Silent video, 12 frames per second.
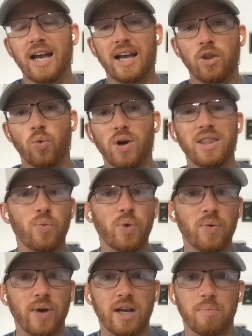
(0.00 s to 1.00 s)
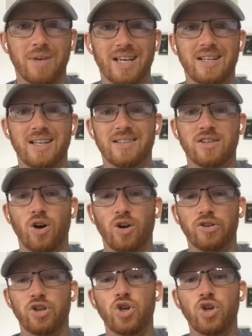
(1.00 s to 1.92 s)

And the one that we recommend is called